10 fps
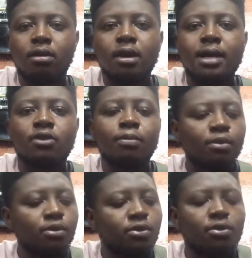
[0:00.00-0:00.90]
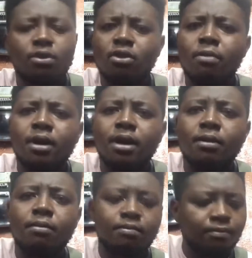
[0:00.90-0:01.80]
as opposed to the
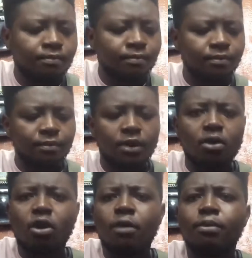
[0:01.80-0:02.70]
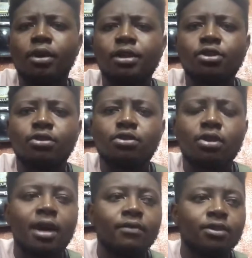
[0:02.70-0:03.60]
normal chord progressions you have in